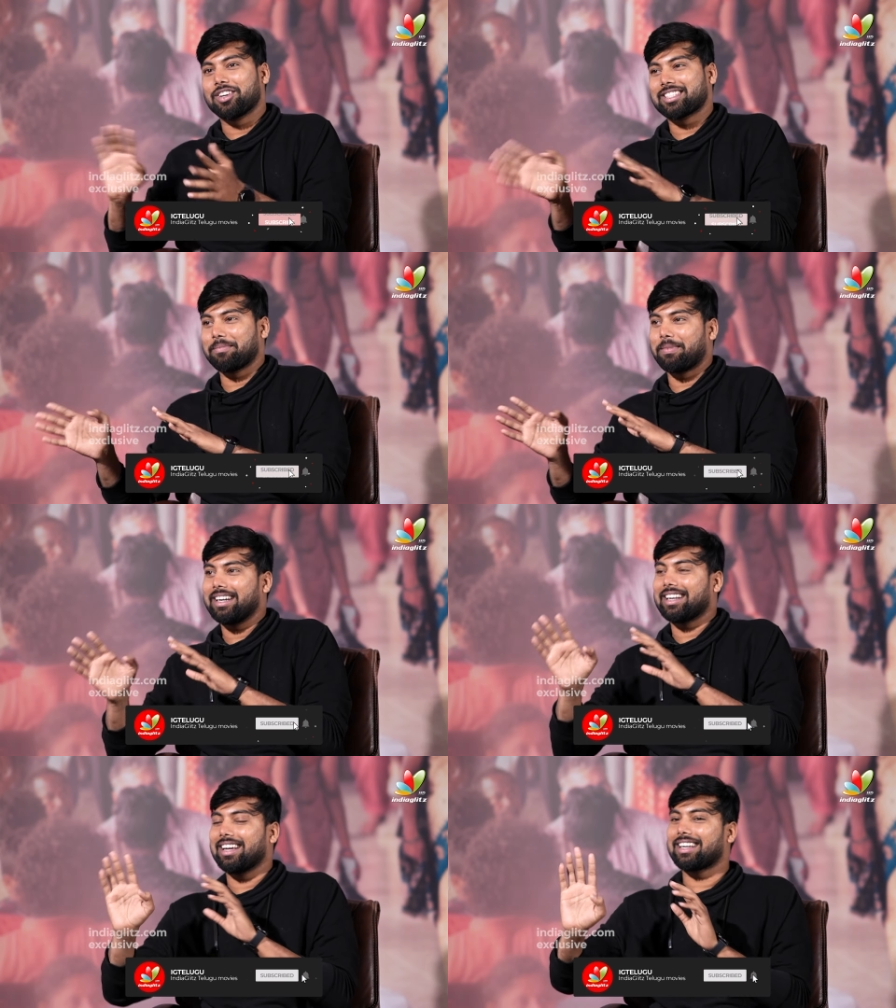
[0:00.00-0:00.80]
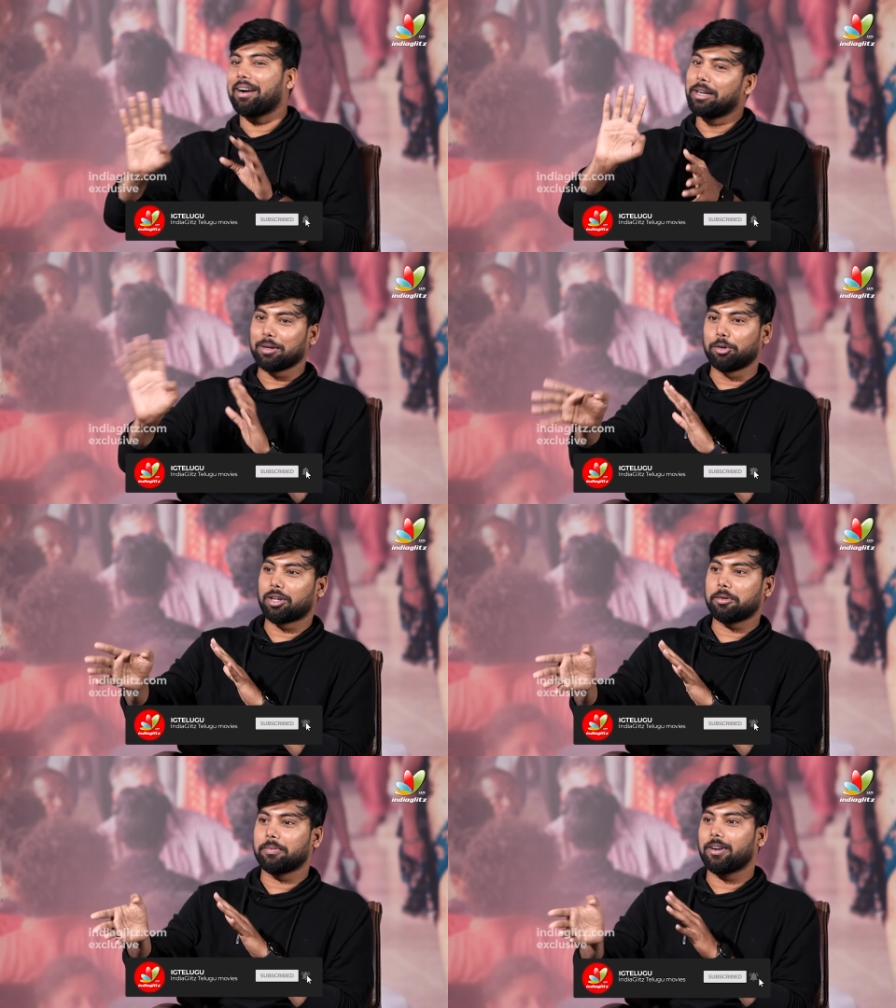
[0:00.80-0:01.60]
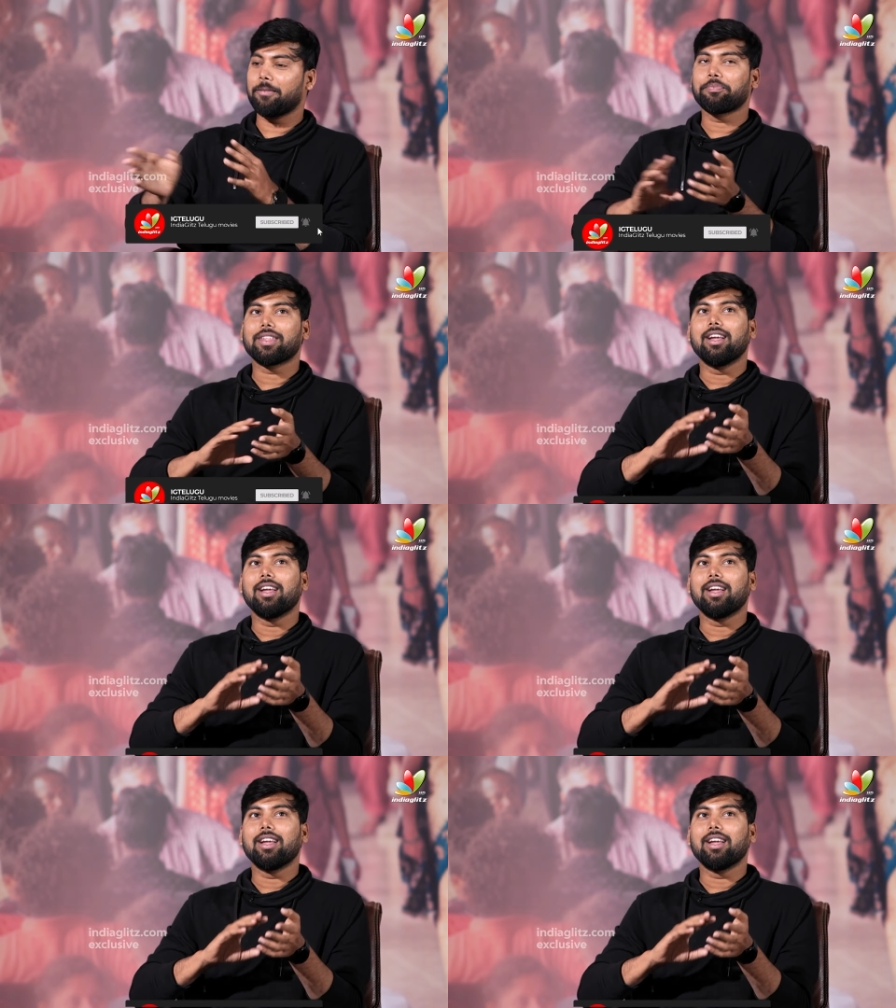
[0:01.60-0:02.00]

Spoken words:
Jokes apart, coming to Butta Bomma.